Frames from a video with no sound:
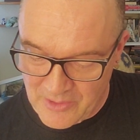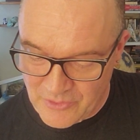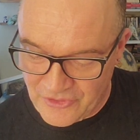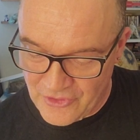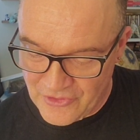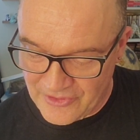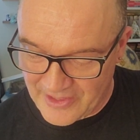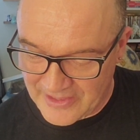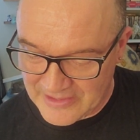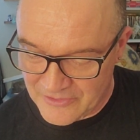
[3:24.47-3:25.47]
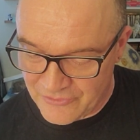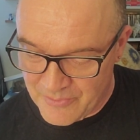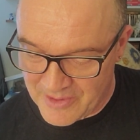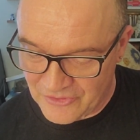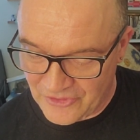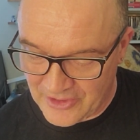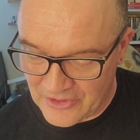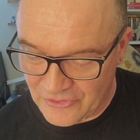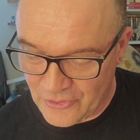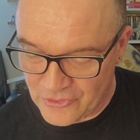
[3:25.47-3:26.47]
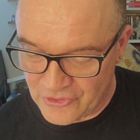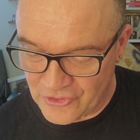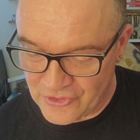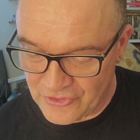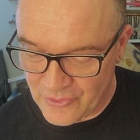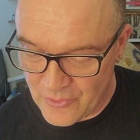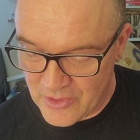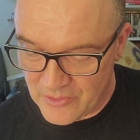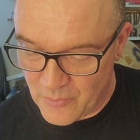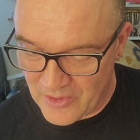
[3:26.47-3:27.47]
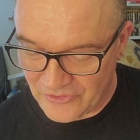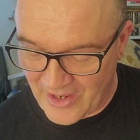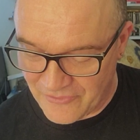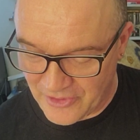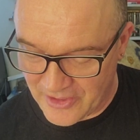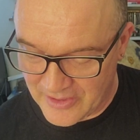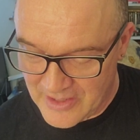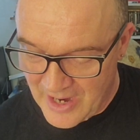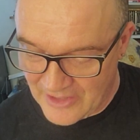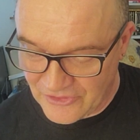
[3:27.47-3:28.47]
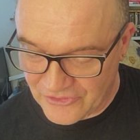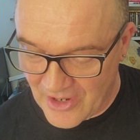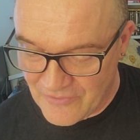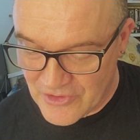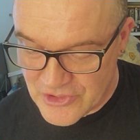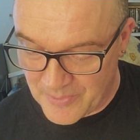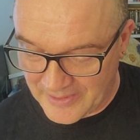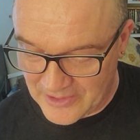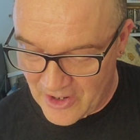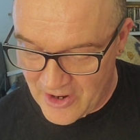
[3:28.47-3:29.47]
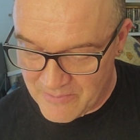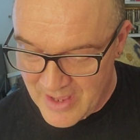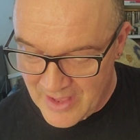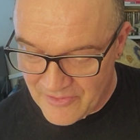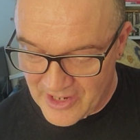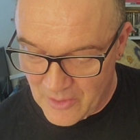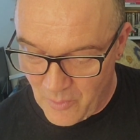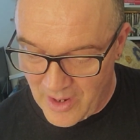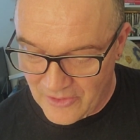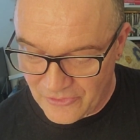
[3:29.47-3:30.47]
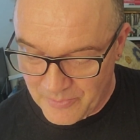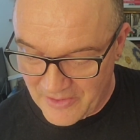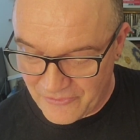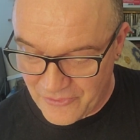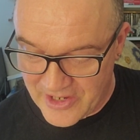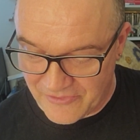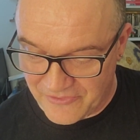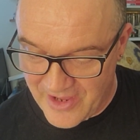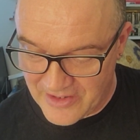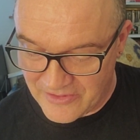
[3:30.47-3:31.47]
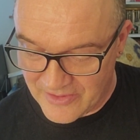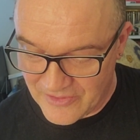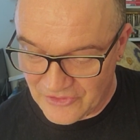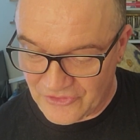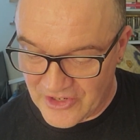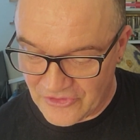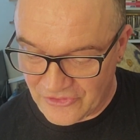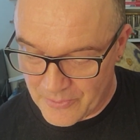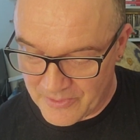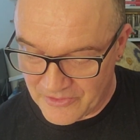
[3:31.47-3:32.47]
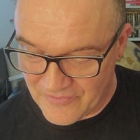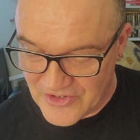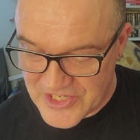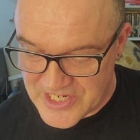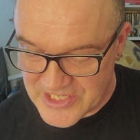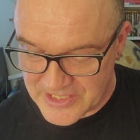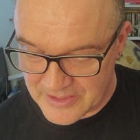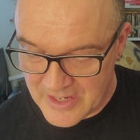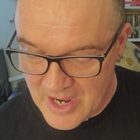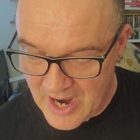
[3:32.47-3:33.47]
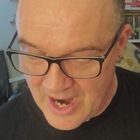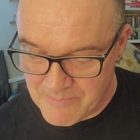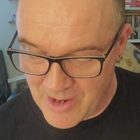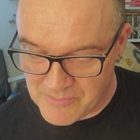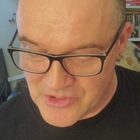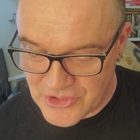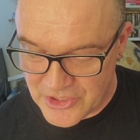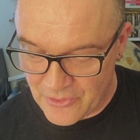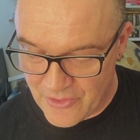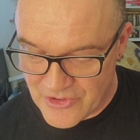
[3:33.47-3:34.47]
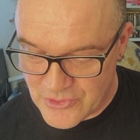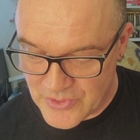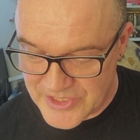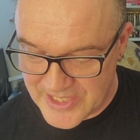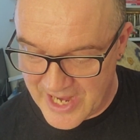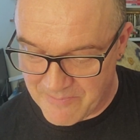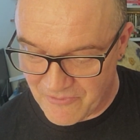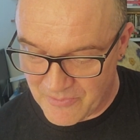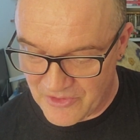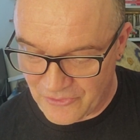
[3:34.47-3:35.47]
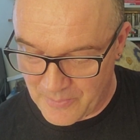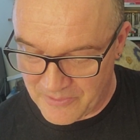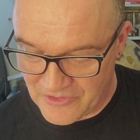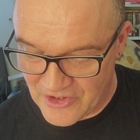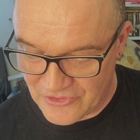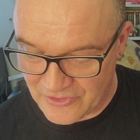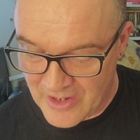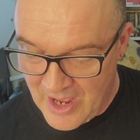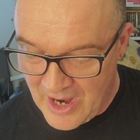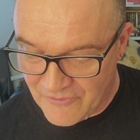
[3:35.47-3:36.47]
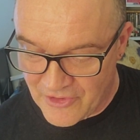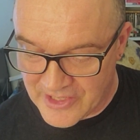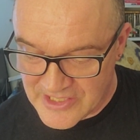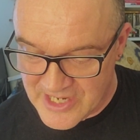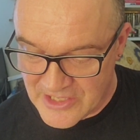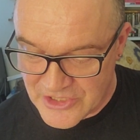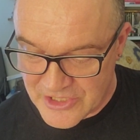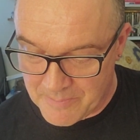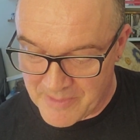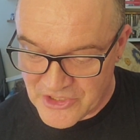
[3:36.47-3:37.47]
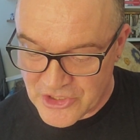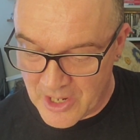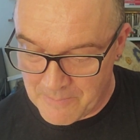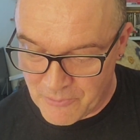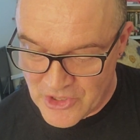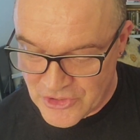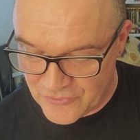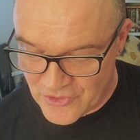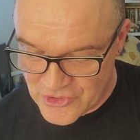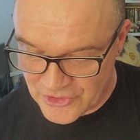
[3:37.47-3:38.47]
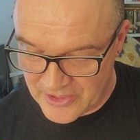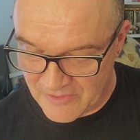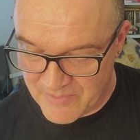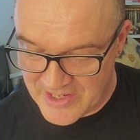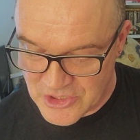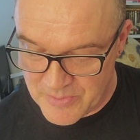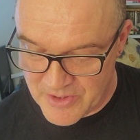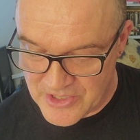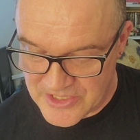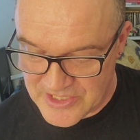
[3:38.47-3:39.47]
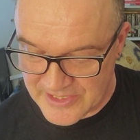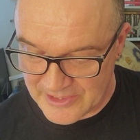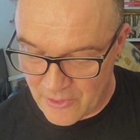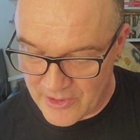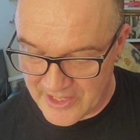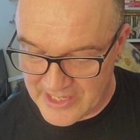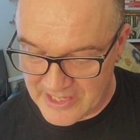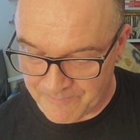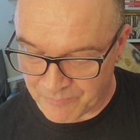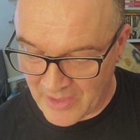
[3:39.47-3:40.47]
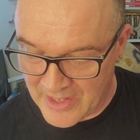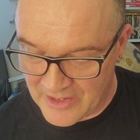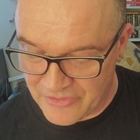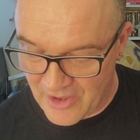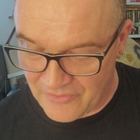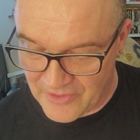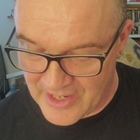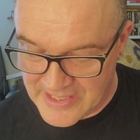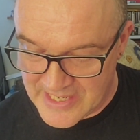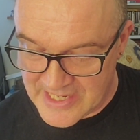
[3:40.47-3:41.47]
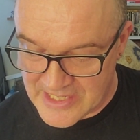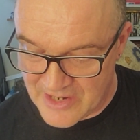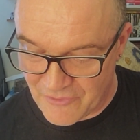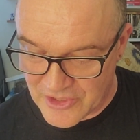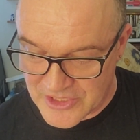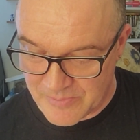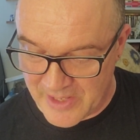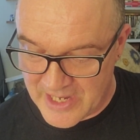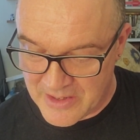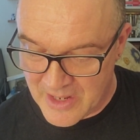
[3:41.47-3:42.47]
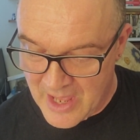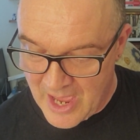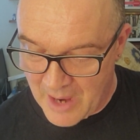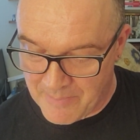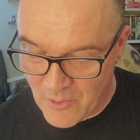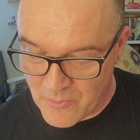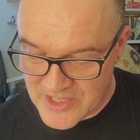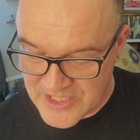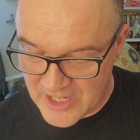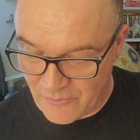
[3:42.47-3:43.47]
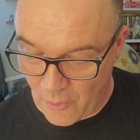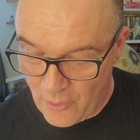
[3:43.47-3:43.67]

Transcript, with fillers: my return to England from my second sojourn to, in West Africa, I discovered, to my alarm, that I was, by freak of fate, the sea serpent of the season, I published, in order to escape from this reputation, a very condensed, much abridged version of my experiences in Lower Guinea, and I thought that I need never explain about myself